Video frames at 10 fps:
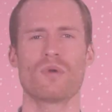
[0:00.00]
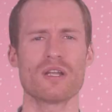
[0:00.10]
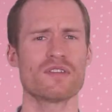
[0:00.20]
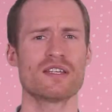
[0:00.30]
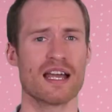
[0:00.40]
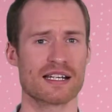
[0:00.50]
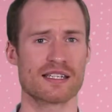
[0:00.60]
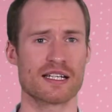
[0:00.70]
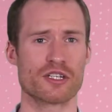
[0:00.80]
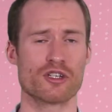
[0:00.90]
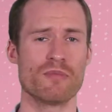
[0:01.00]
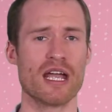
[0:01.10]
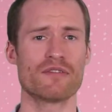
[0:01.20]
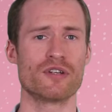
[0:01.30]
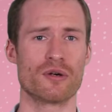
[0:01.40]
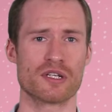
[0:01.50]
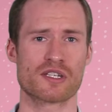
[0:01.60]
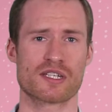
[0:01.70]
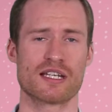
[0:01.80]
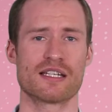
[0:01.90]
One of the next things you may have
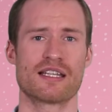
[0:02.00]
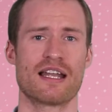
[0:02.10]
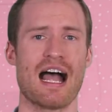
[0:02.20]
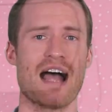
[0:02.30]
noticed is that